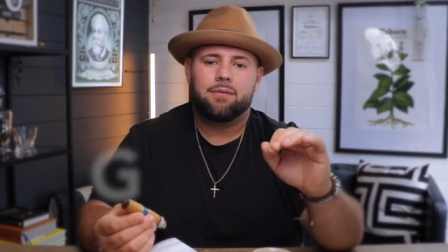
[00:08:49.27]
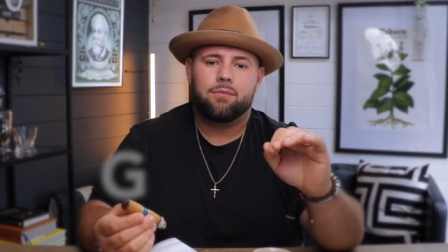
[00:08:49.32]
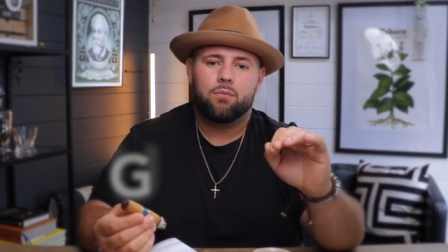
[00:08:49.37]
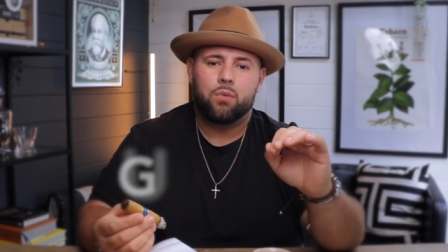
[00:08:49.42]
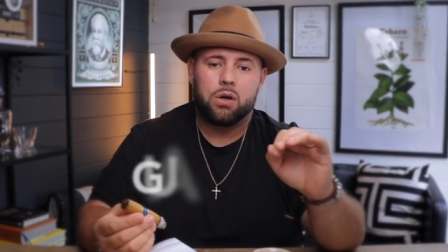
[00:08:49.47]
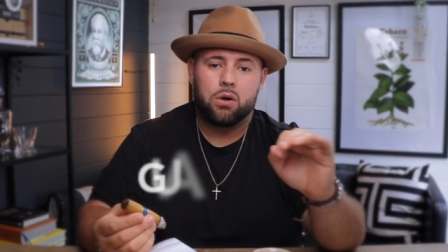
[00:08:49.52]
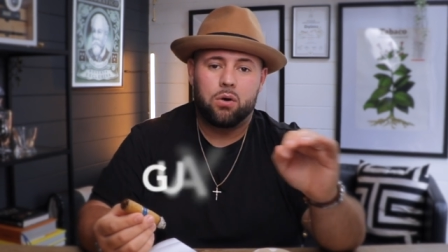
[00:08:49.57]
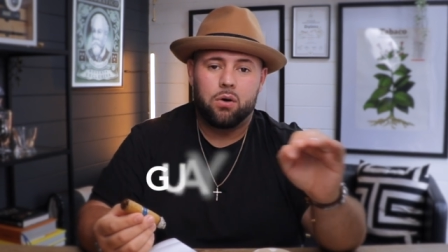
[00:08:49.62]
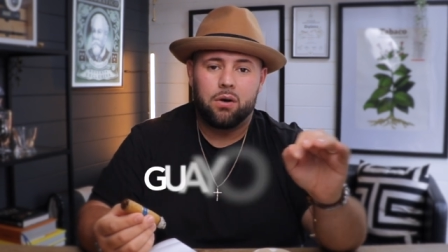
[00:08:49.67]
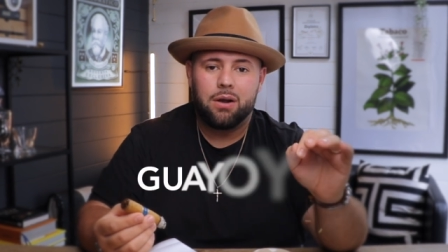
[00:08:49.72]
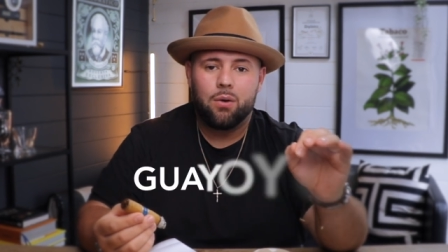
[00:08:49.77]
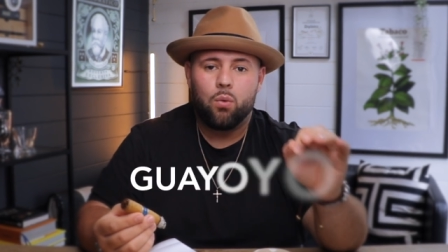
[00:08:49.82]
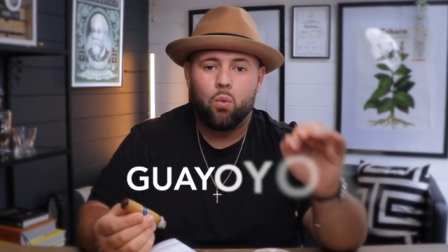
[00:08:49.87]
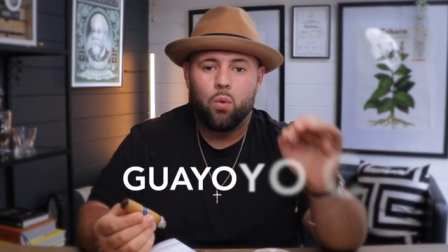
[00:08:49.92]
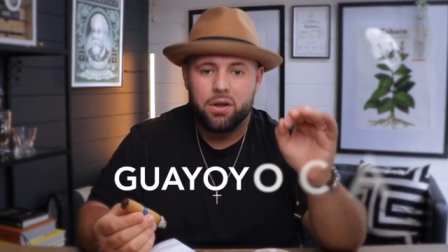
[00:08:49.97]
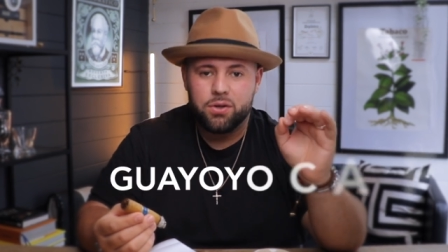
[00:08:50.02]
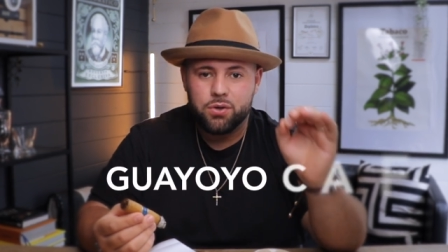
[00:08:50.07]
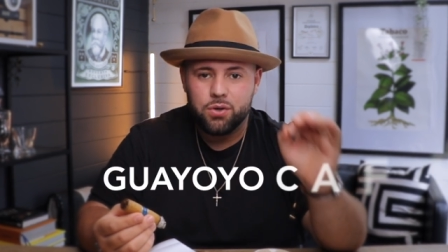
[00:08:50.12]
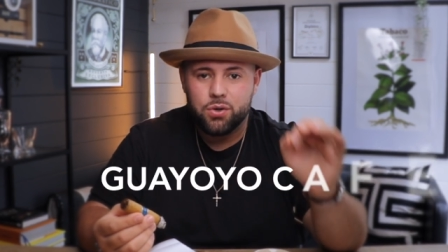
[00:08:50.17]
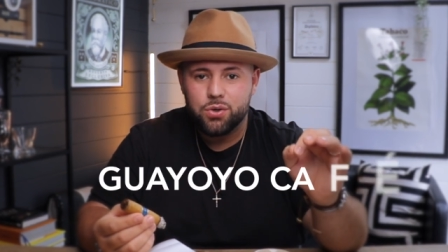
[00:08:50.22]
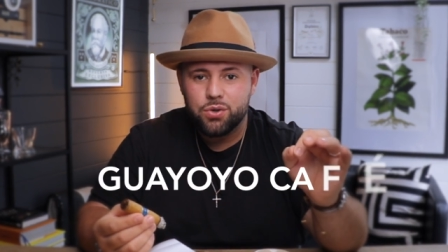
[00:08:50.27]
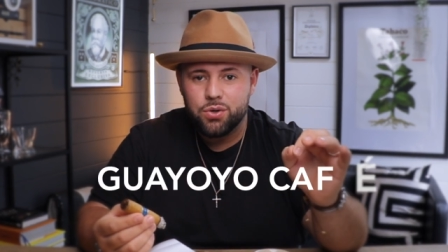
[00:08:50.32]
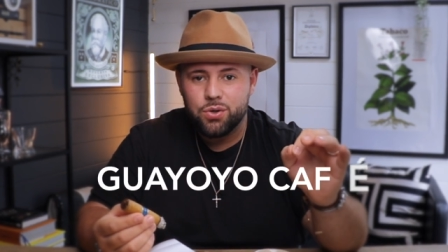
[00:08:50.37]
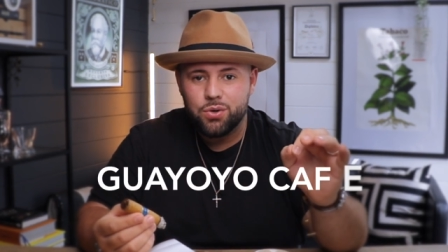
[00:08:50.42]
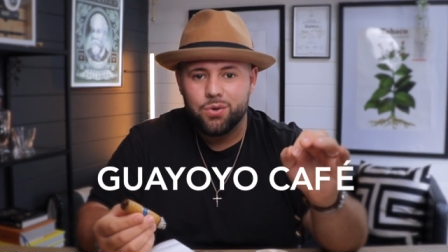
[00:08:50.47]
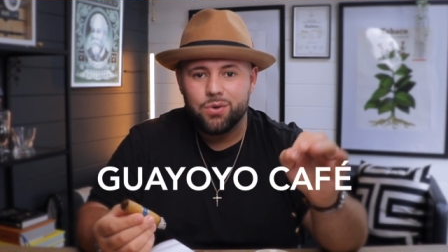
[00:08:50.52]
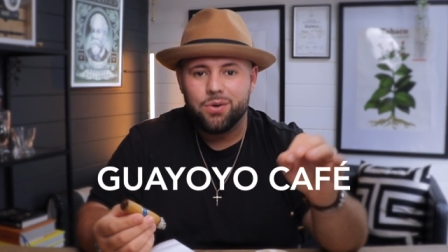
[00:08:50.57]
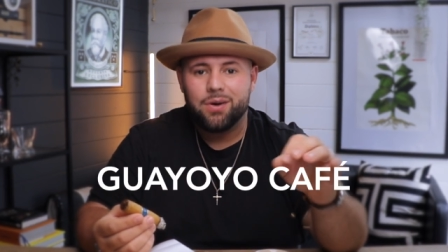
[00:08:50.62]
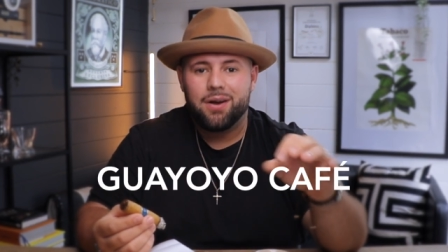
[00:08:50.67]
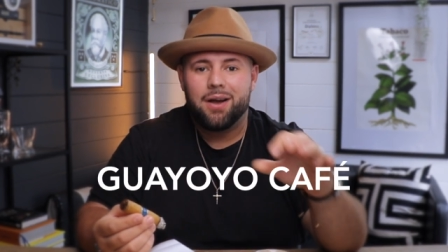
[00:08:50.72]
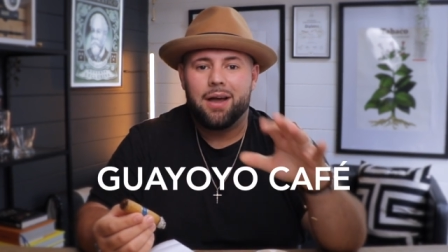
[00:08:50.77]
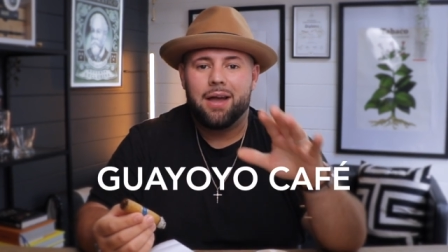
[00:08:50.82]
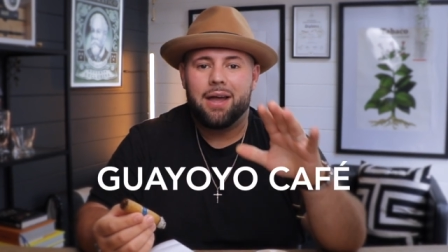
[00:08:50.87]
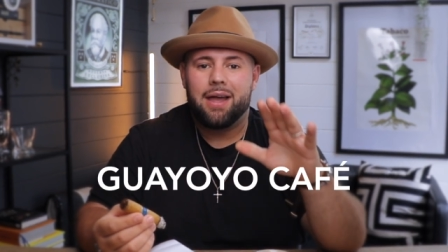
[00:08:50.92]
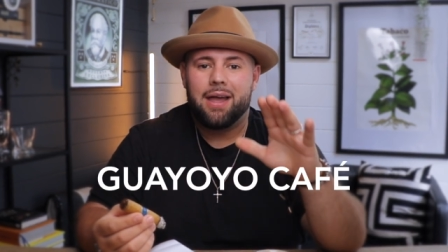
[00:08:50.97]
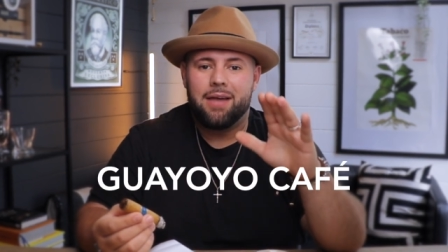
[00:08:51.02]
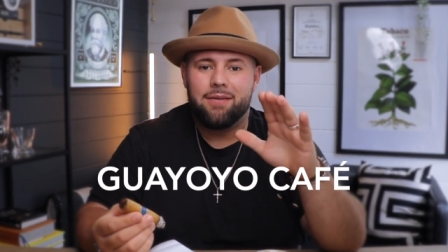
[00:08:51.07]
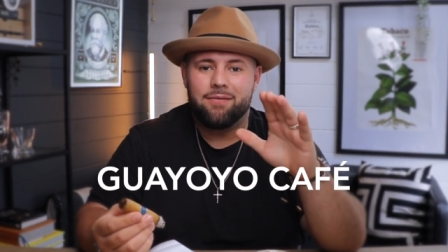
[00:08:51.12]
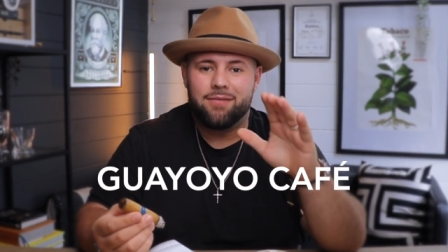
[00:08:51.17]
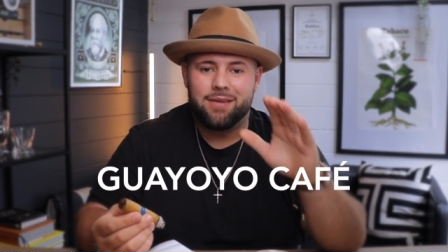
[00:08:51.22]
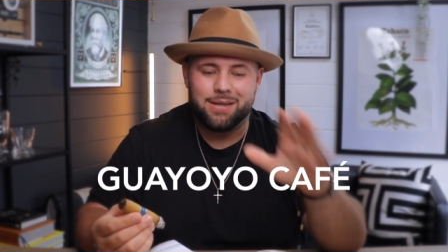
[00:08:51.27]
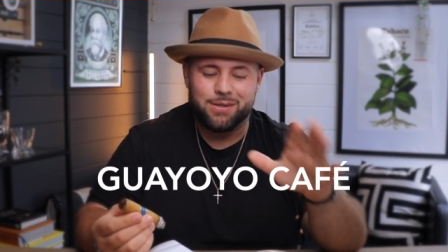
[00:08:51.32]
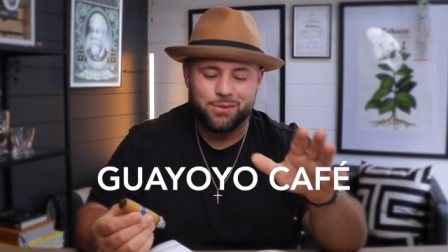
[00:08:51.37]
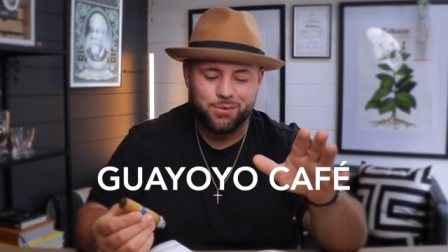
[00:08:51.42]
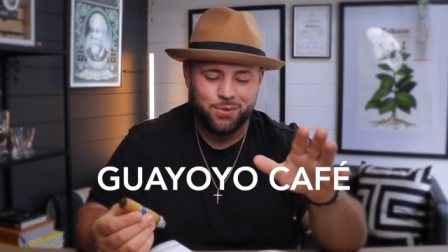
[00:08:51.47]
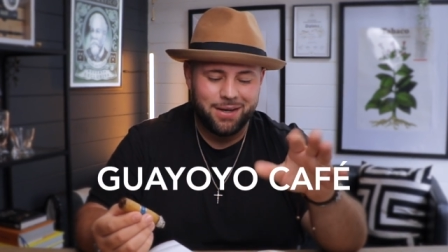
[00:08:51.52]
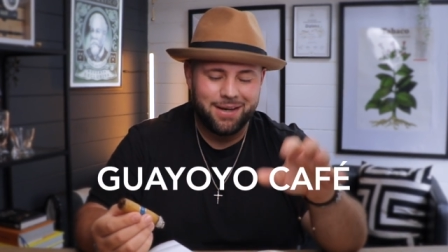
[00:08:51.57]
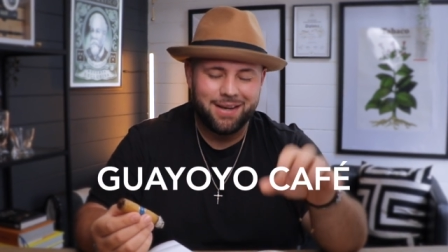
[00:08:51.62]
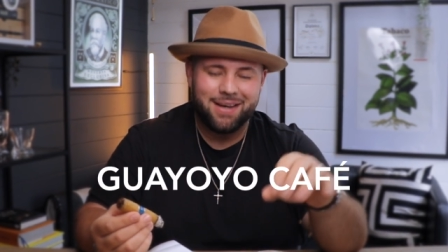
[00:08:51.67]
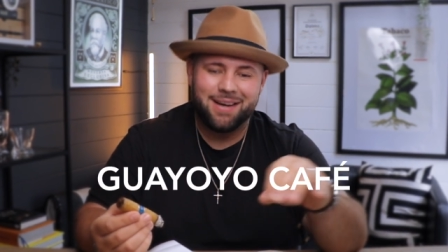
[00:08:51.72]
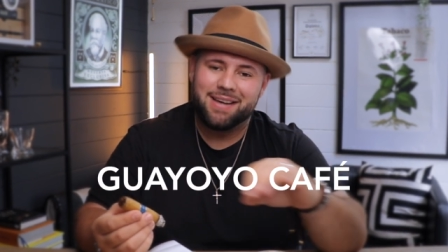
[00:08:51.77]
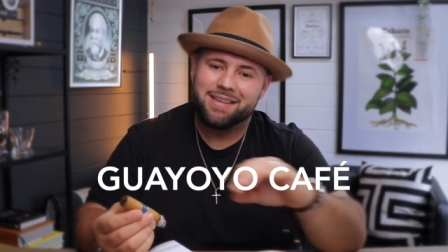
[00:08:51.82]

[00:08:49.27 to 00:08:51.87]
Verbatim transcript: We call it guayoyo in Venezuela.